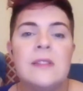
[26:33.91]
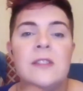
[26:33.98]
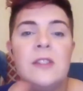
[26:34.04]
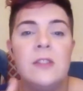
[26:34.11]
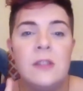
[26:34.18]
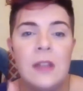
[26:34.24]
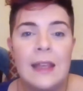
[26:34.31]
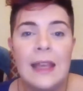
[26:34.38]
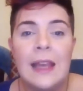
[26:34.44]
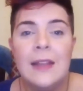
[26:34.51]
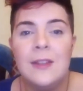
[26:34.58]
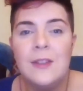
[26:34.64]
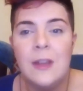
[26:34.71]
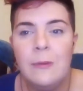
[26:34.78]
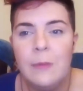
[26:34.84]
So
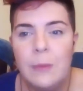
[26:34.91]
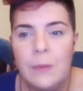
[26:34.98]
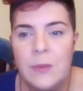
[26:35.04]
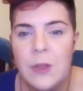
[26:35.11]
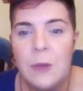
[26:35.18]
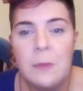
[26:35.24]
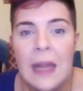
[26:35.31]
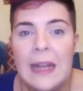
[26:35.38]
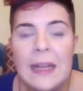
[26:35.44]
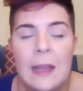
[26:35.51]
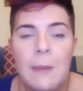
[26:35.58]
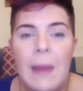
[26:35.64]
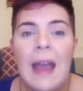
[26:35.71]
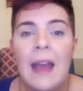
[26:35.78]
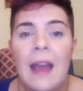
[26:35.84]
again, don't panic
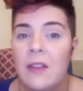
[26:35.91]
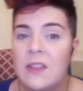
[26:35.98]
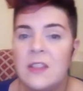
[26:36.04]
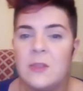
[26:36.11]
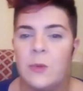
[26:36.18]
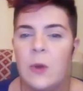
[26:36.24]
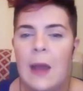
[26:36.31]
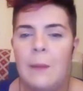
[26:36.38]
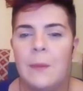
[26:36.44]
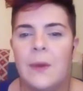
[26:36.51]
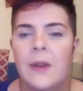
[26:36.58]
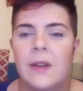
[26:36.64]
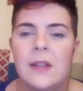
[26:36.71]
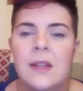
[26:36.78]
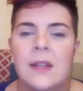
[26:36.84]
about how this will
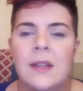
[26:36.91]
happen.